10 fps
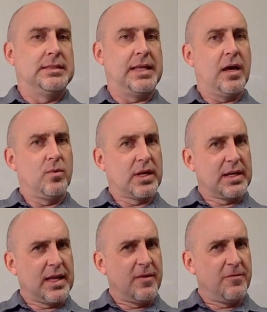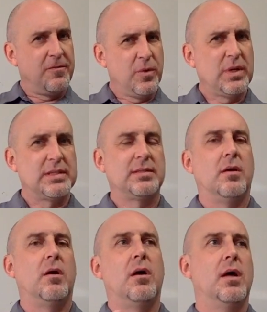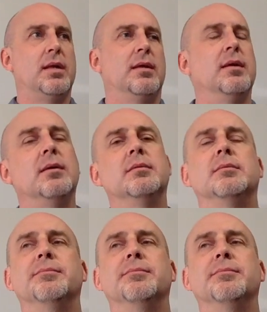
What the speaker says: Now we're going to kind of focus on, I